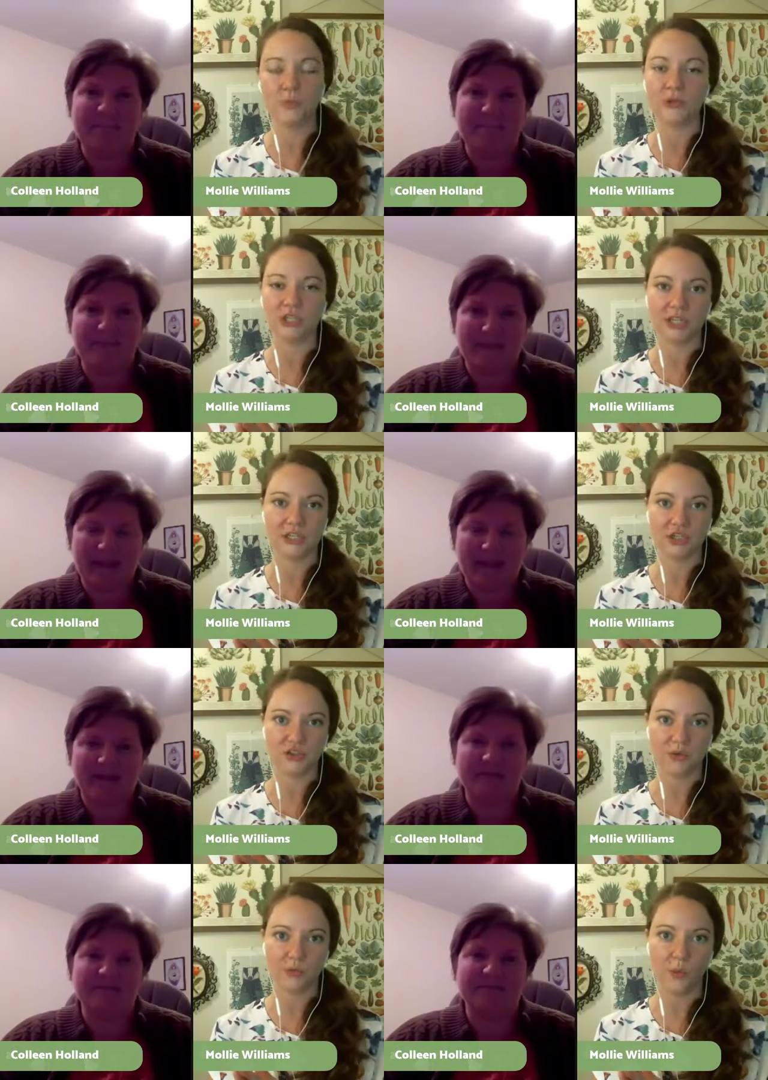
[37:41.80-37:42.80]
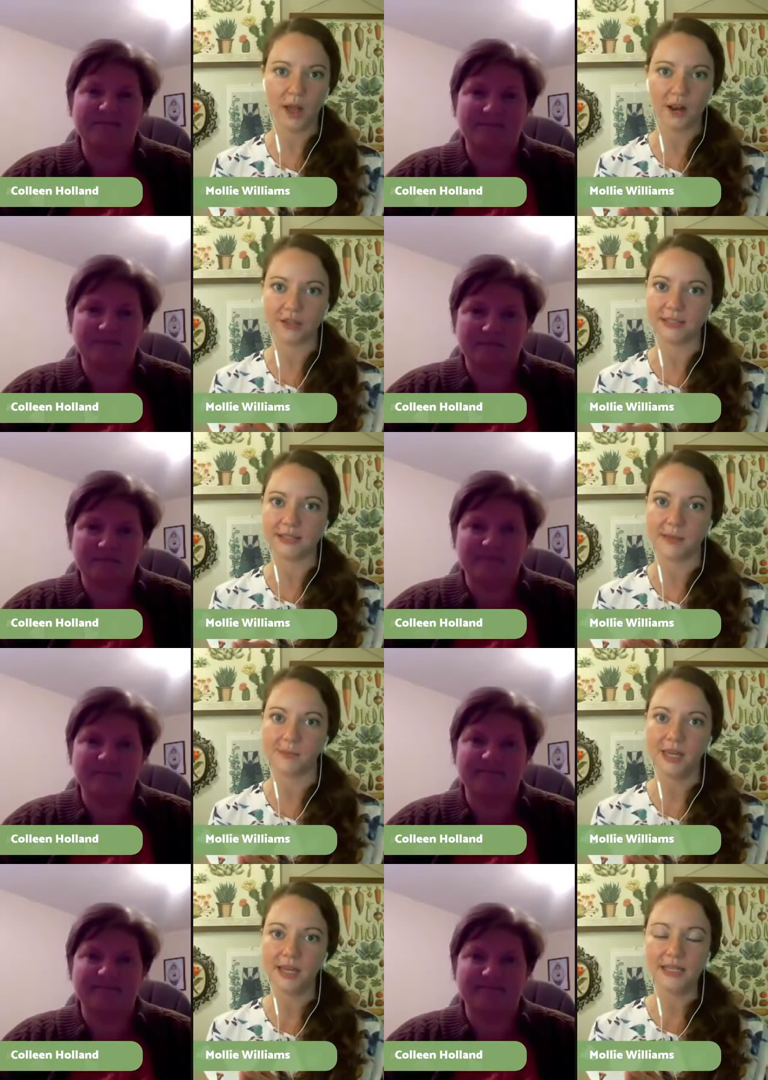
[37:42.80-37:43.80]
Speaker 1: low progesterone, what are
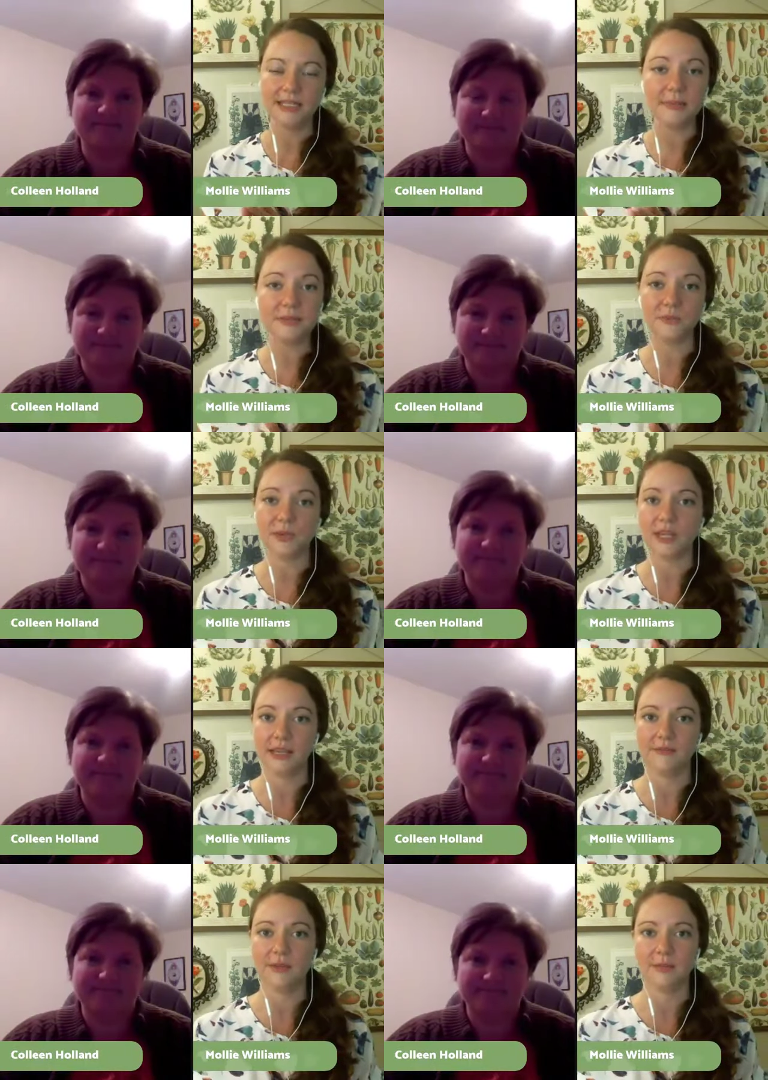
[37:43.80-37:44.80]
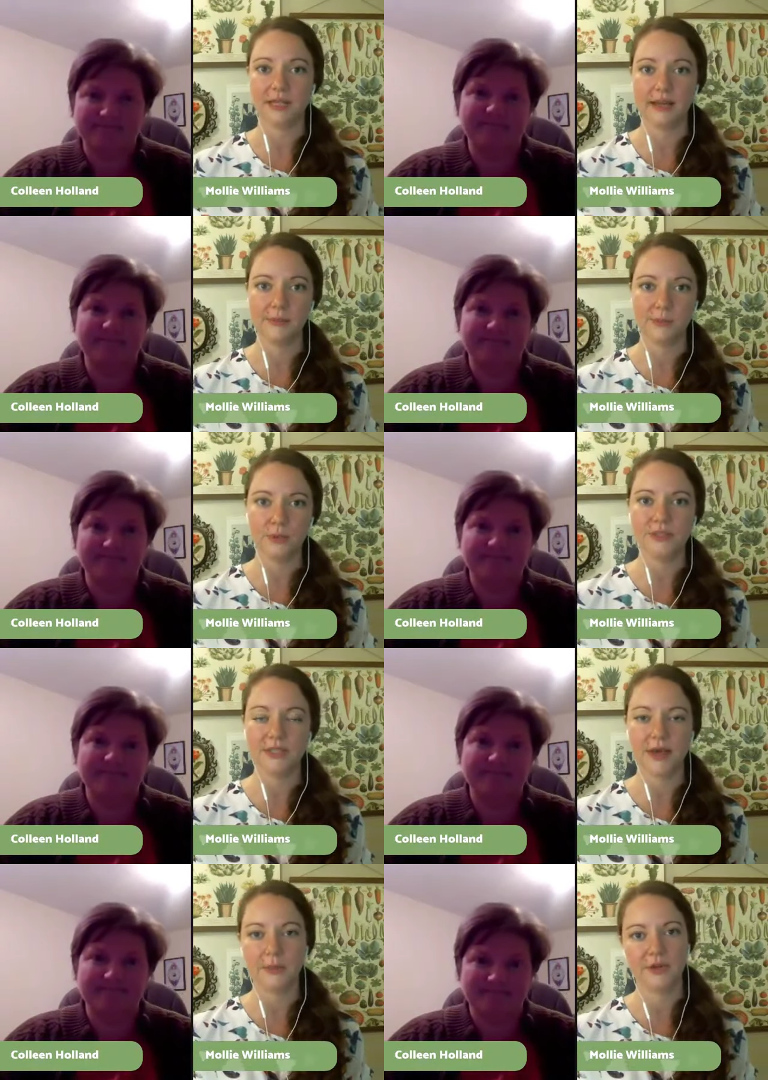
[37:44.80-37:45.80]
some tips that we can give them to kind of
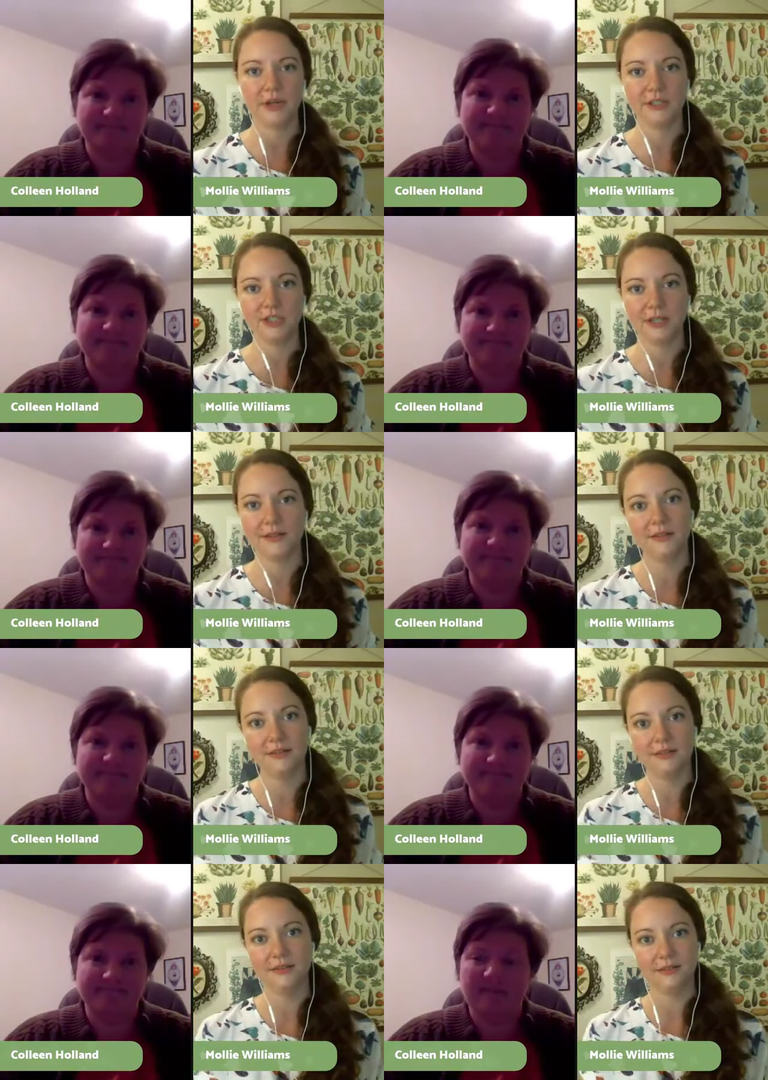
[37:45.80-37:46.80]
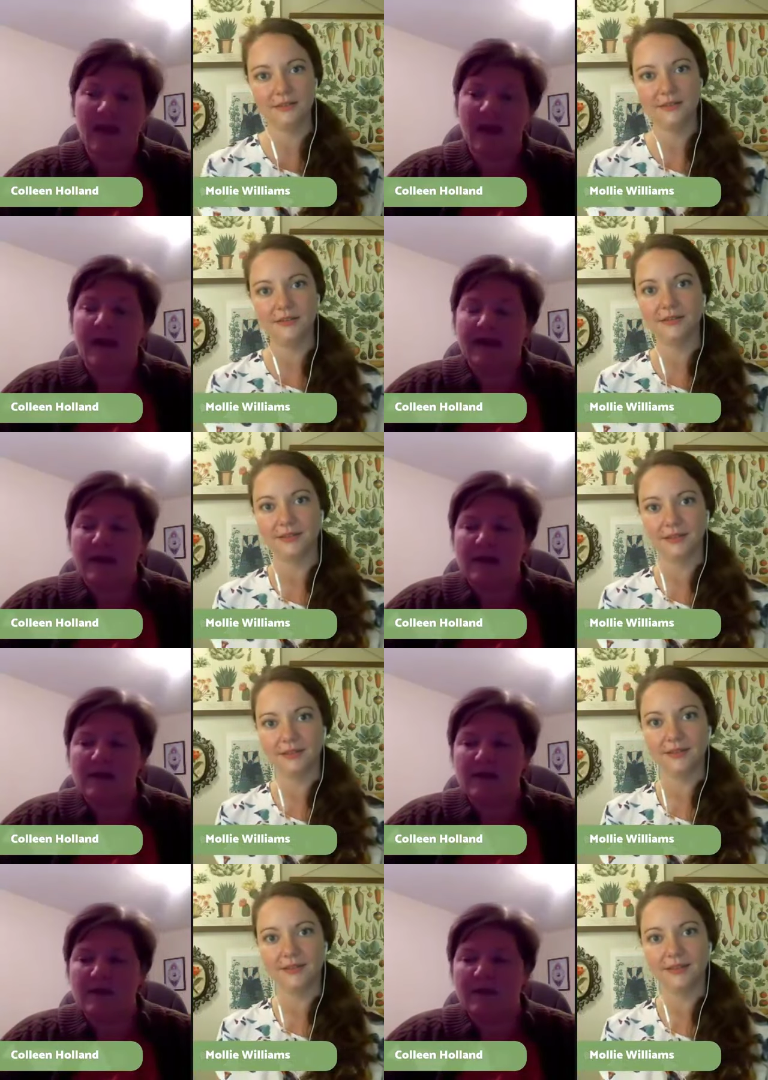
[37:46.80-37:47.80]
boost that production?
Speaker 2: Mm-hmm.
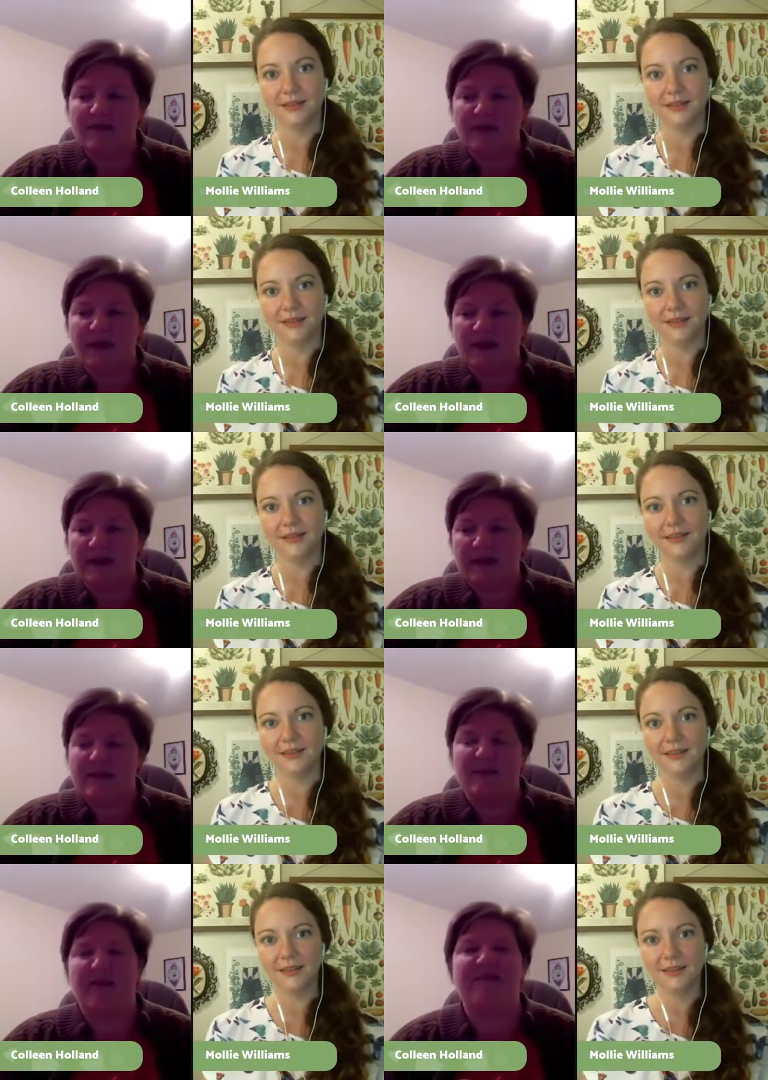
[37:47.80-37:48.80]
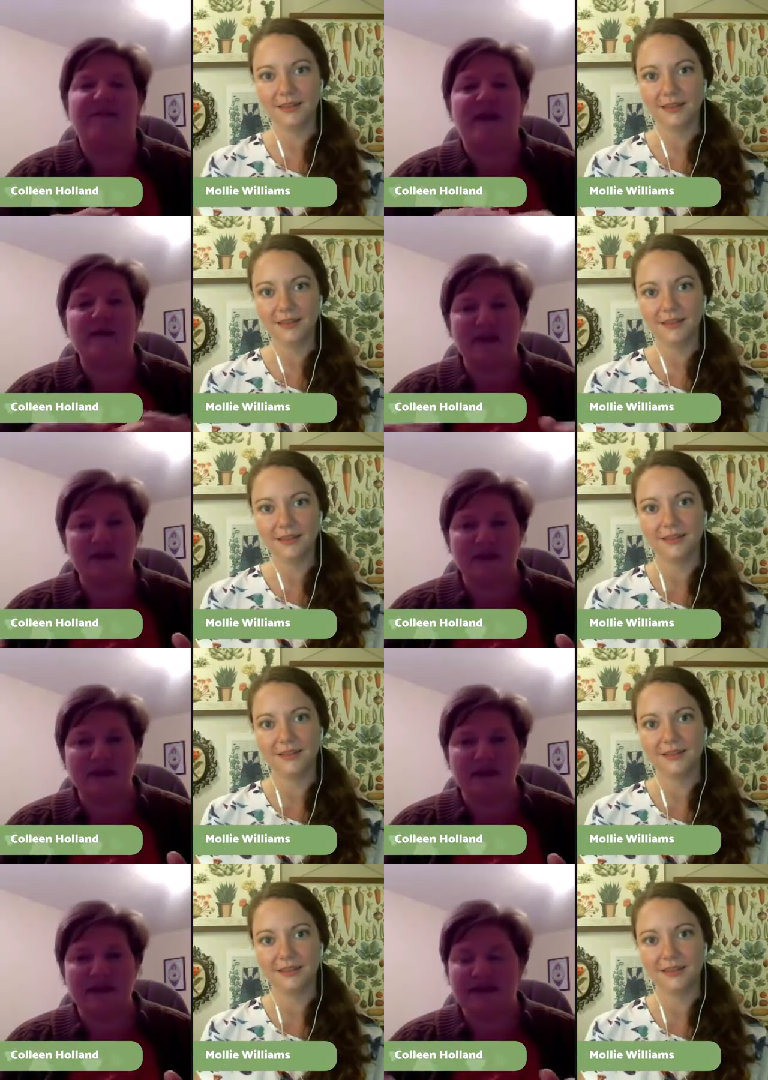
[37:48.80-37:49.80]
Yeah, so typically some of the
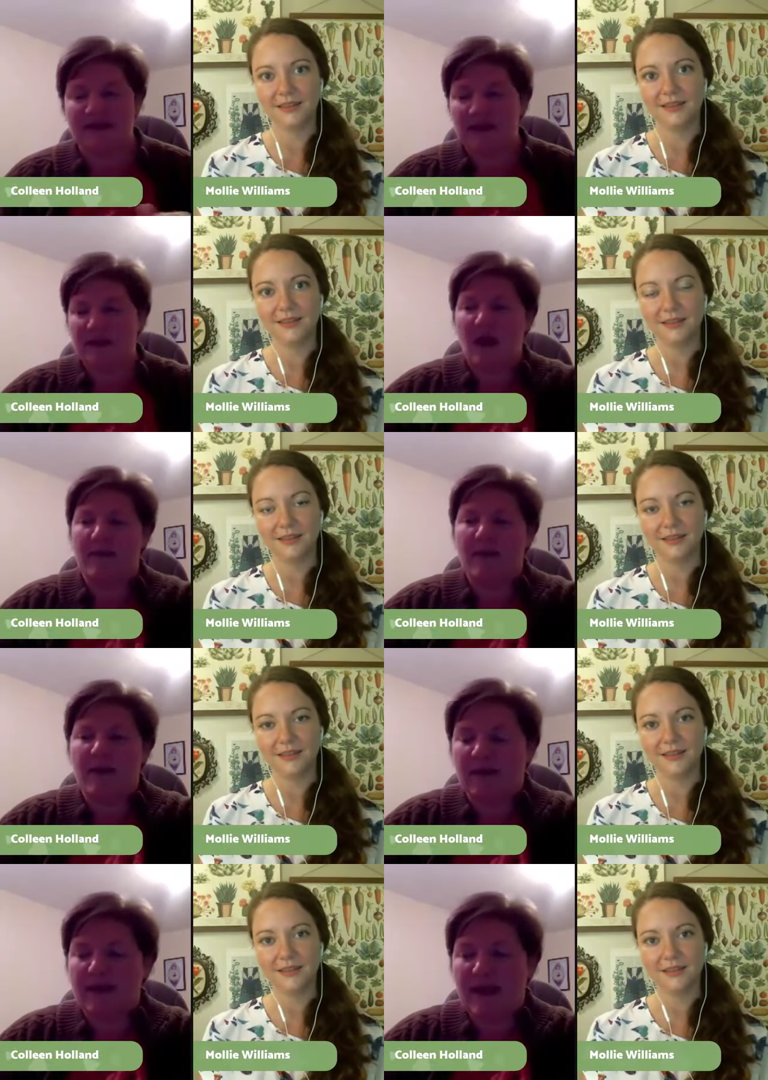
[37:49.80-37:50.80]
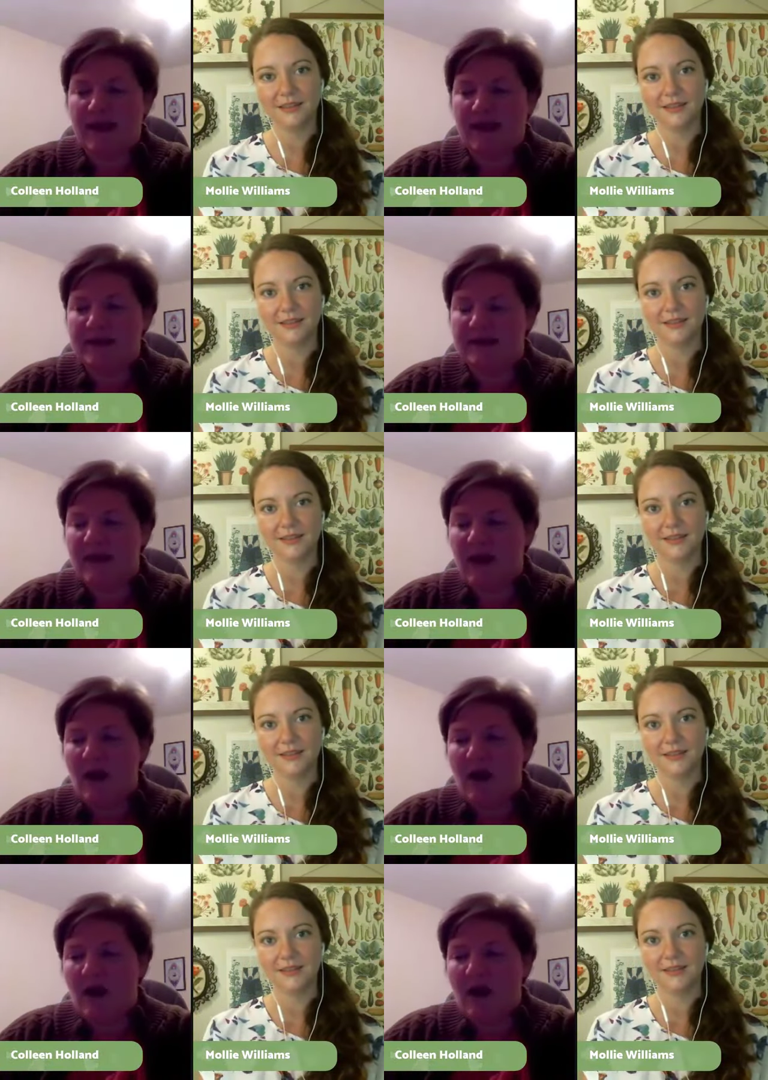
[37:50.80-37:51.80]
foundational things that I talk about with
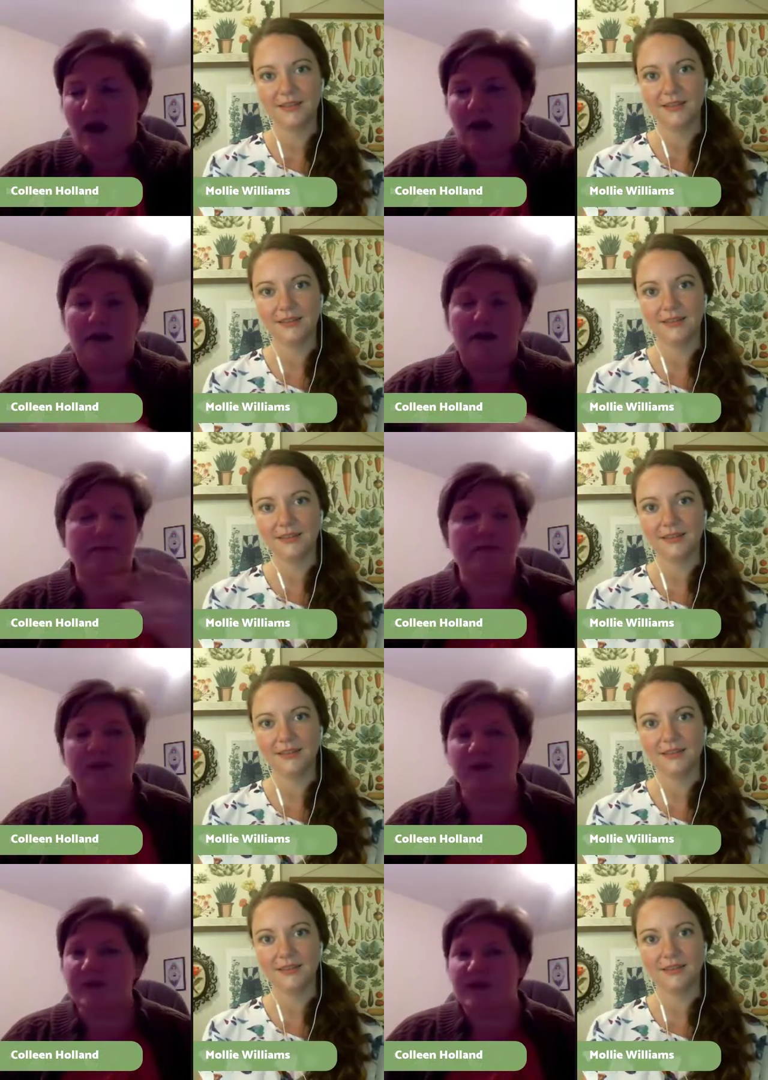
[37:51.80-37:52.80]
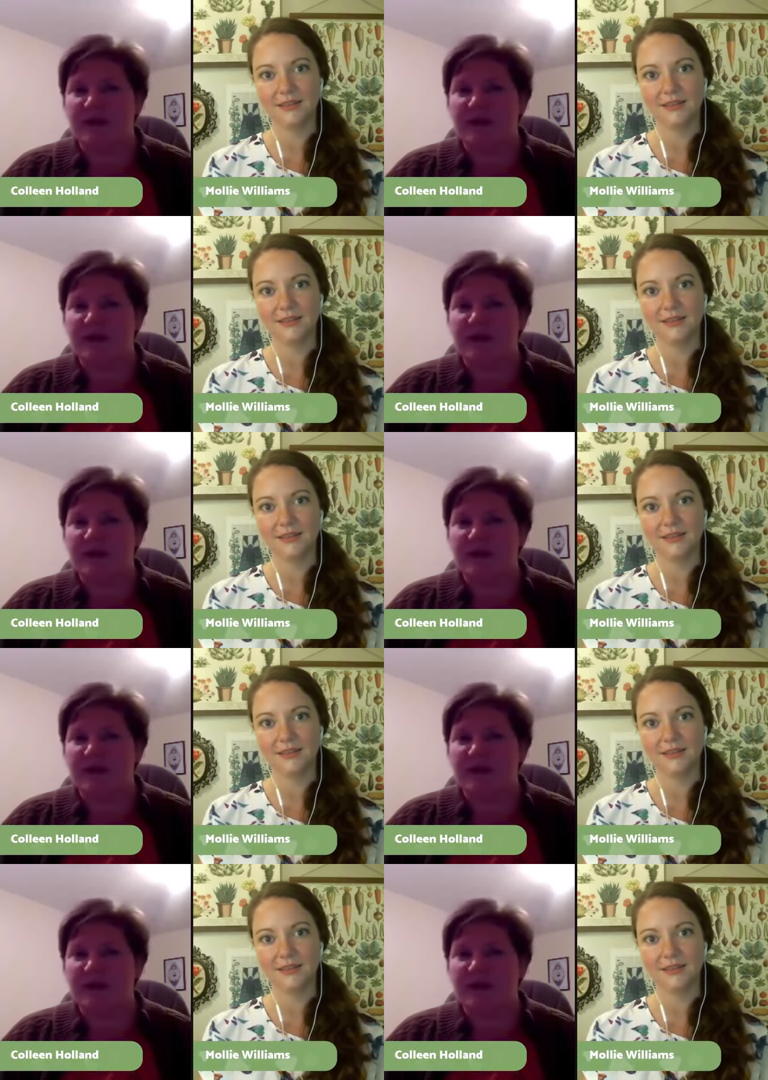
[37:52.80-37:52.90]
clients are